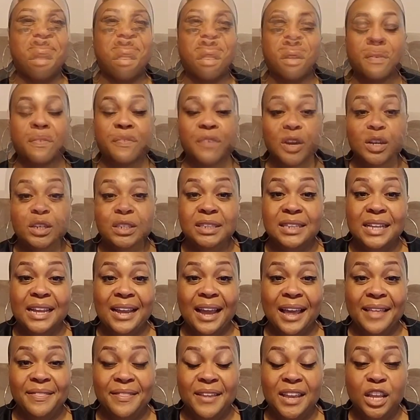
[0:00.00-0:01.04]
The first
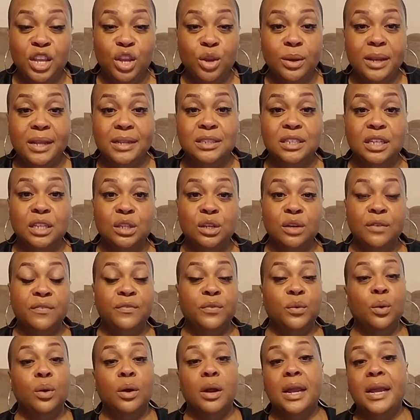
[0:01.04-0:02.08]
thing I think you need to look
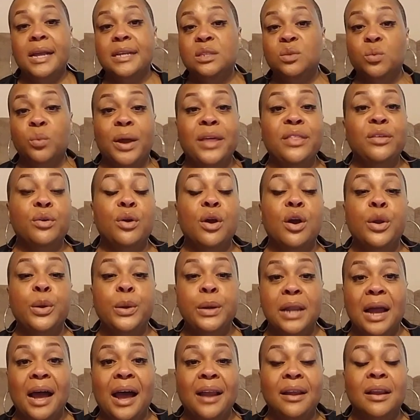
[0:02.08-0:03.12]
for is whether or
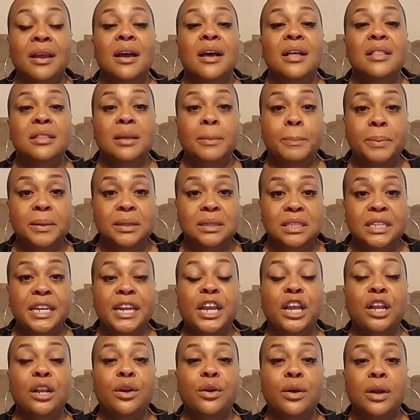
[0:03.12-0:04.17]
not the
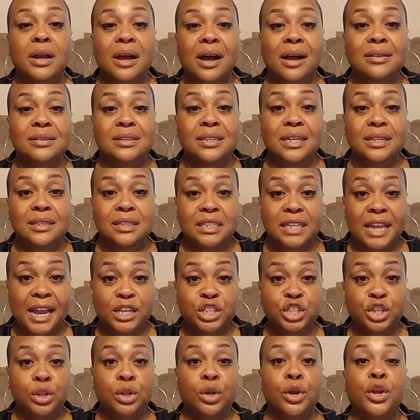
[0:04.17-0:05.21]
particular content
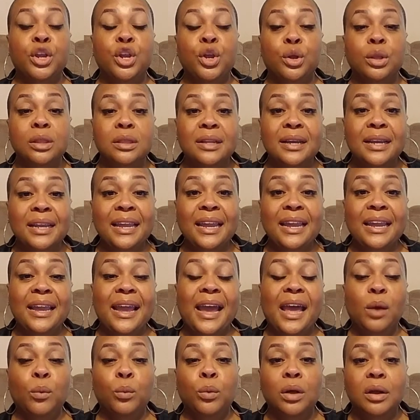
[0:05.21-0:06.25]
scheduler you're looking
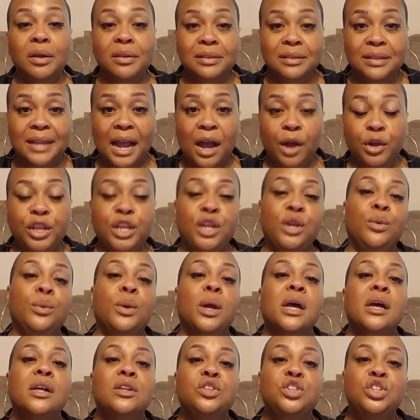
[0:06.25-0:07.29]
at will allow
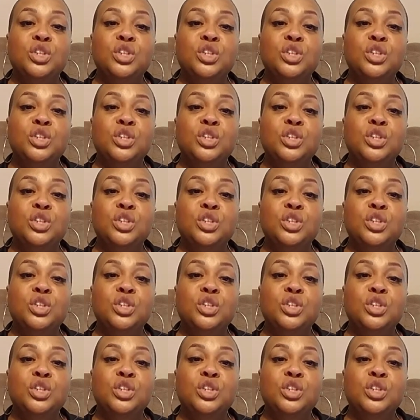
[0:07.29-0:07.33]
you